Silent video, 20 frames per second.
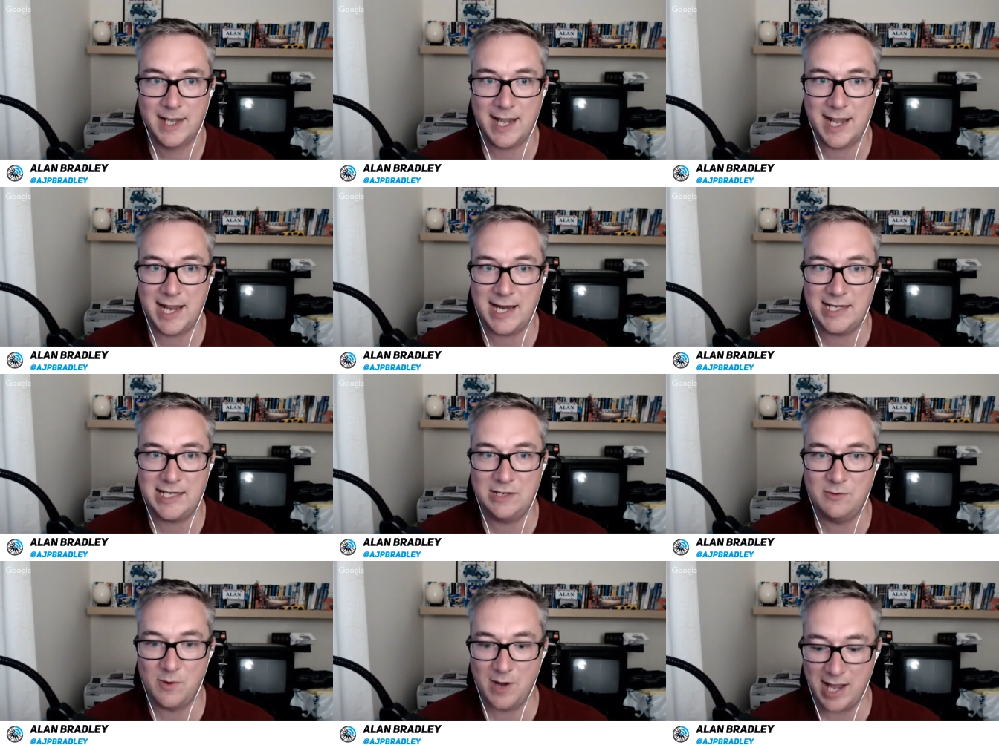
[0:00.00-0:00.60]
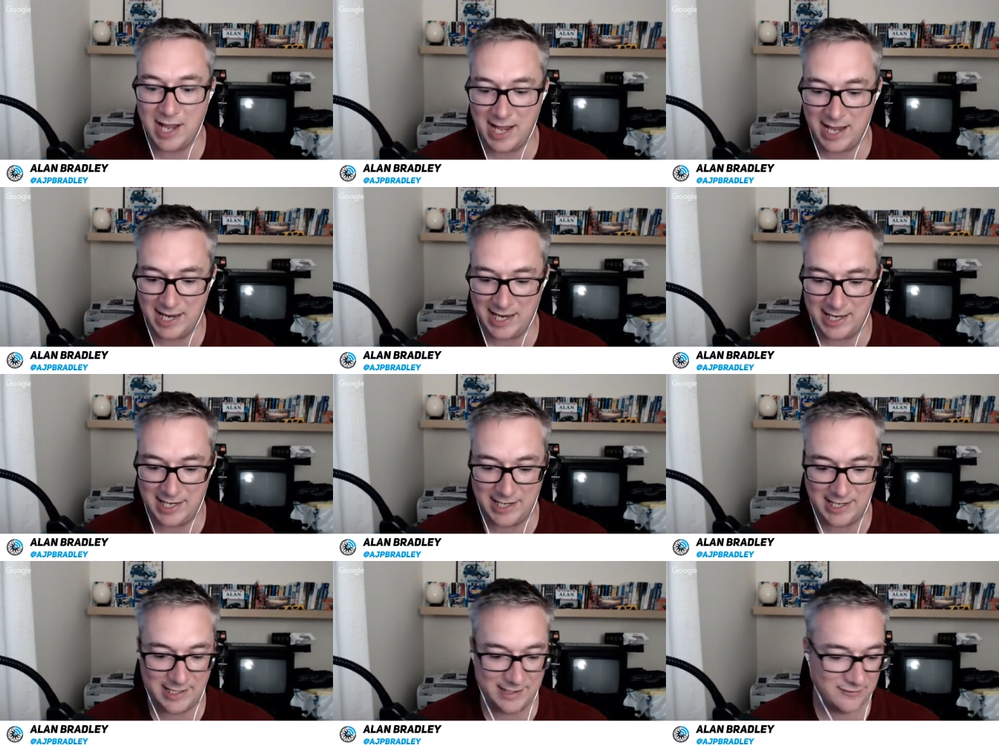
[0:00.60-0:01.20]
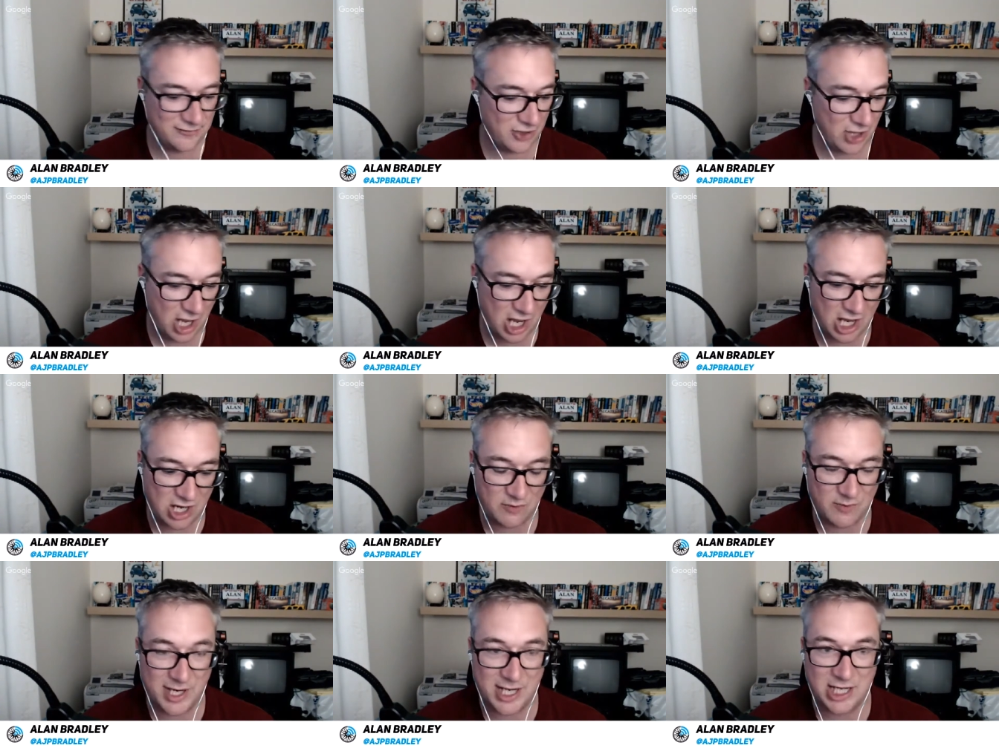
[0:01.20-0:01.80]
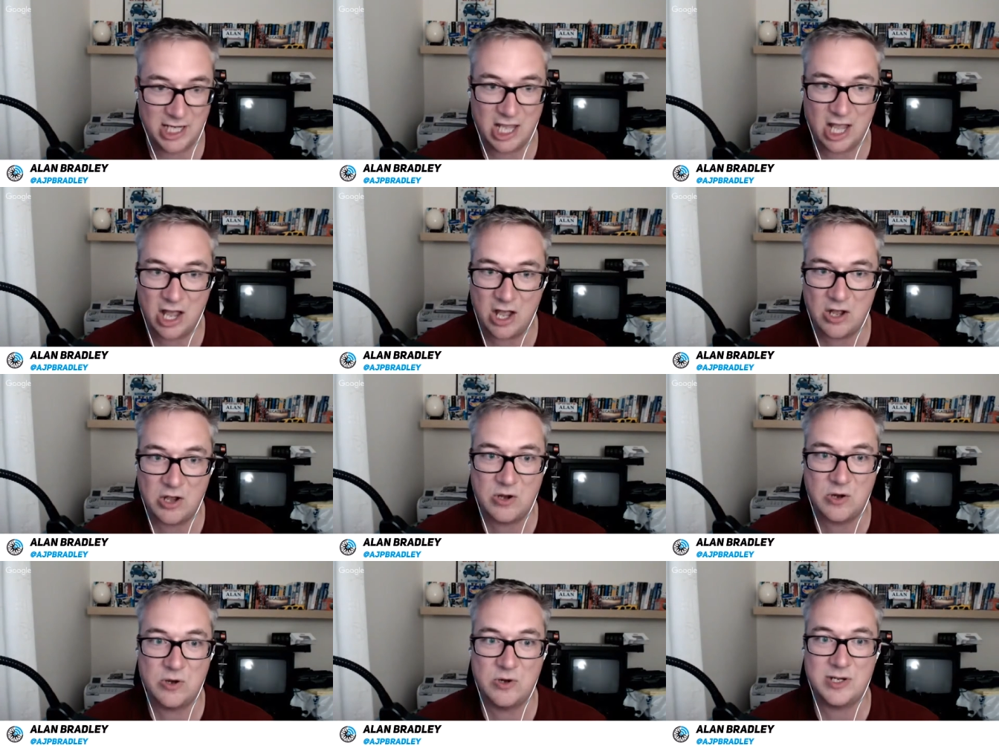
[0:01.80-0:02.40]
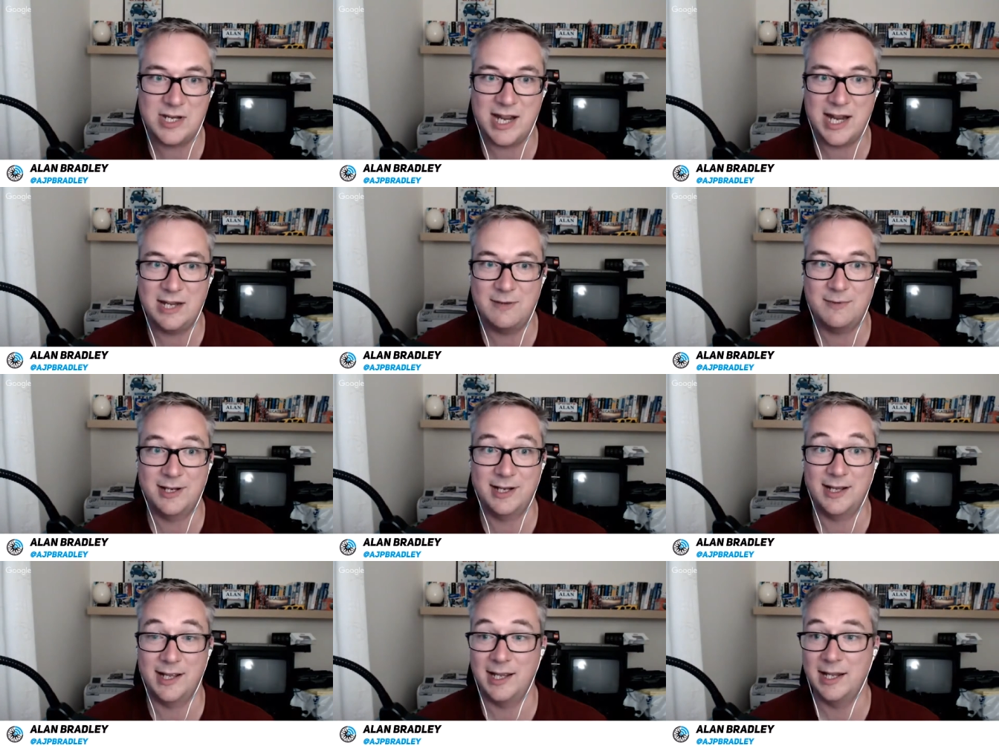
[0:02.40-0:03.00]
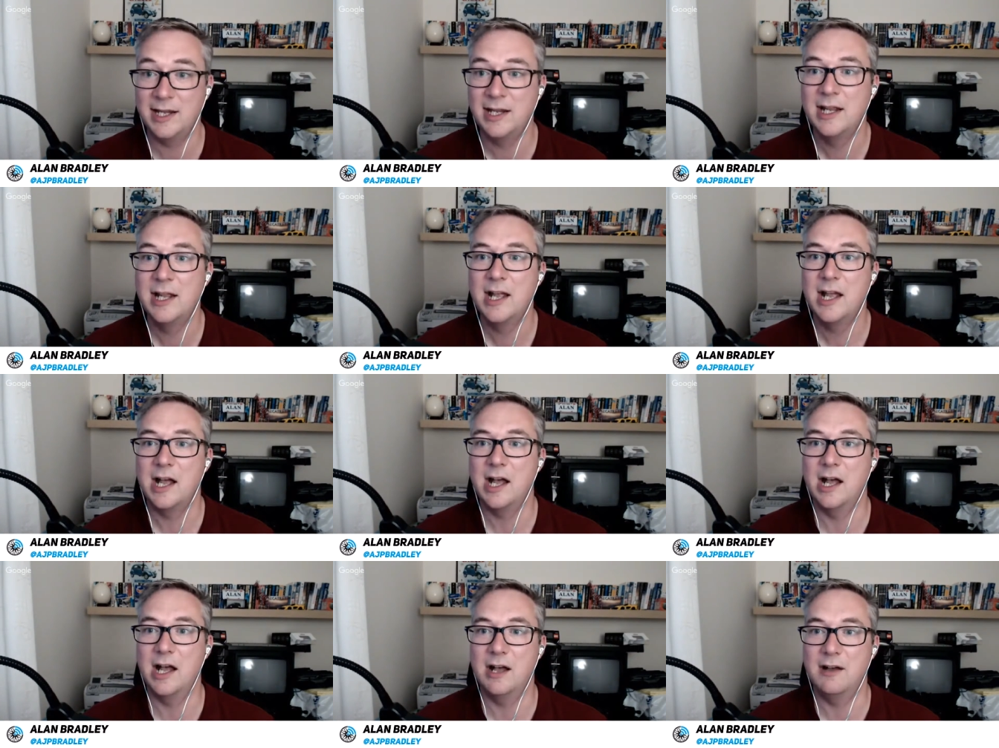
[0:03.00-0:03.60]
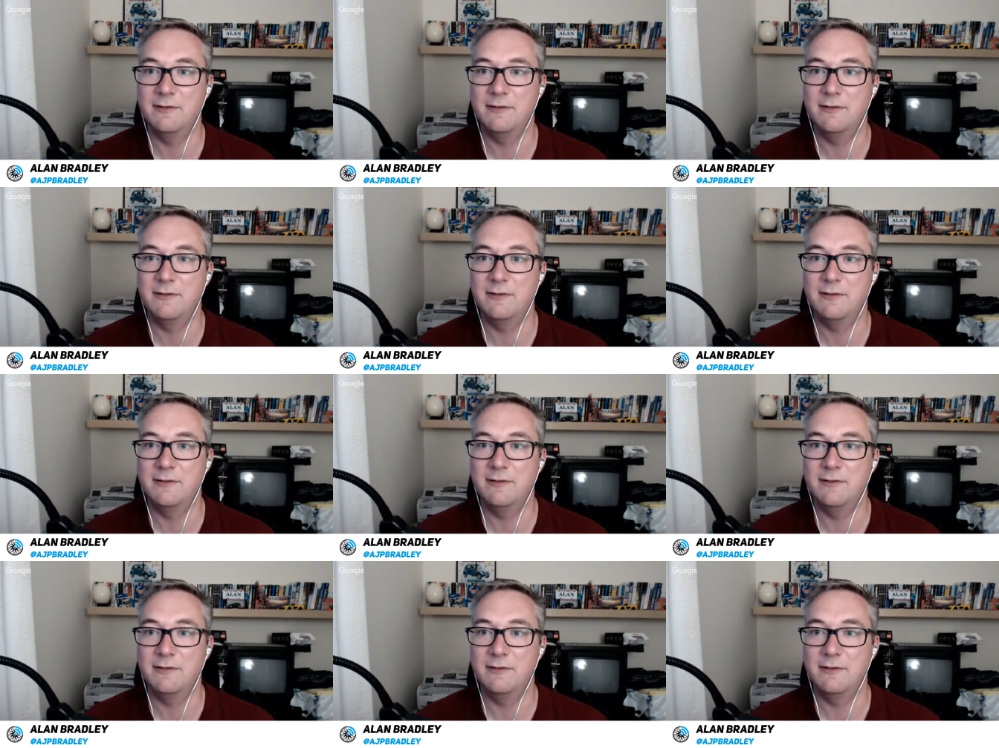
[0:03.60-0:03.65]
anywhere in the highway code, anywhere like that.